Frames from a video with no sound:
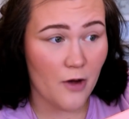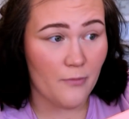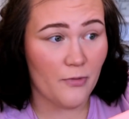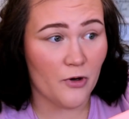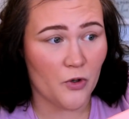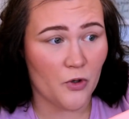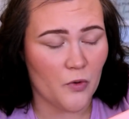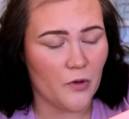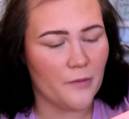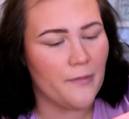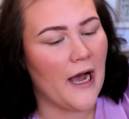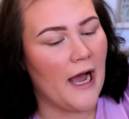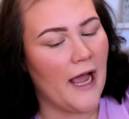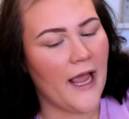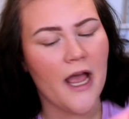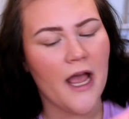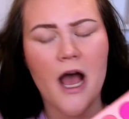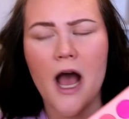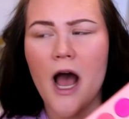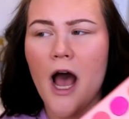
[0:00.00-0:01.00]
but who am
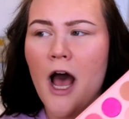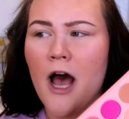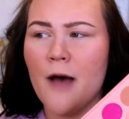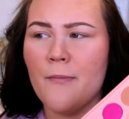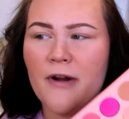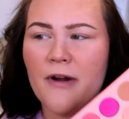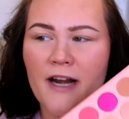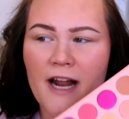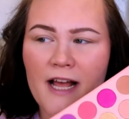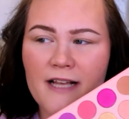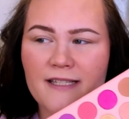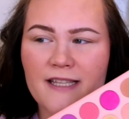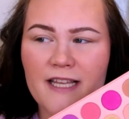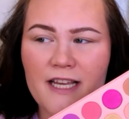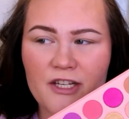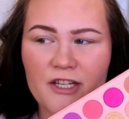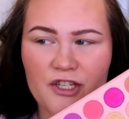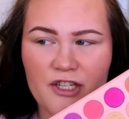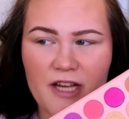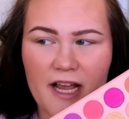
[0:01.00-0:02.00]
I? Uh, but it has
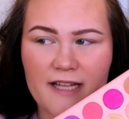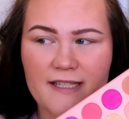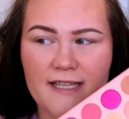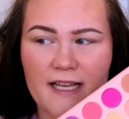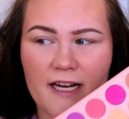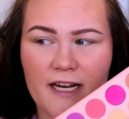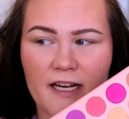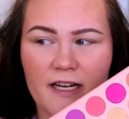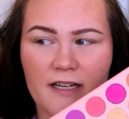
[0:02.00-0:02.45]
these shades in it.